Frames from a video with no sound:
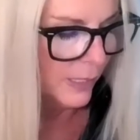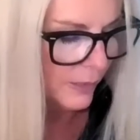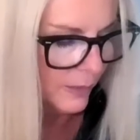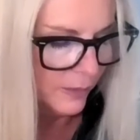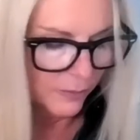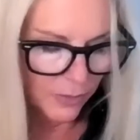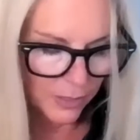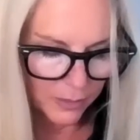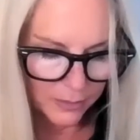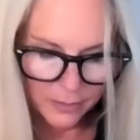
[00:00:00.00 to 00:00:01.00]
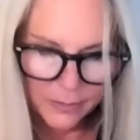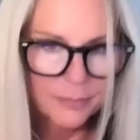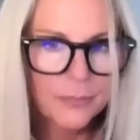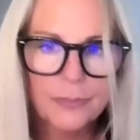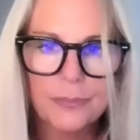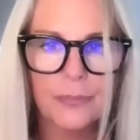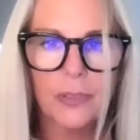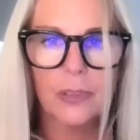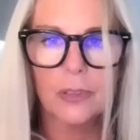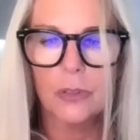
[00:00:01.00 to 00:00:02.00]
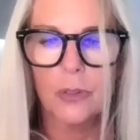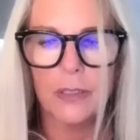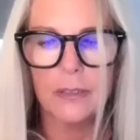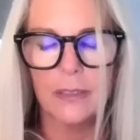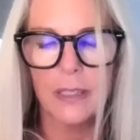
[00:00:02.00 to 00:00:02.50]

handling of things. Crazy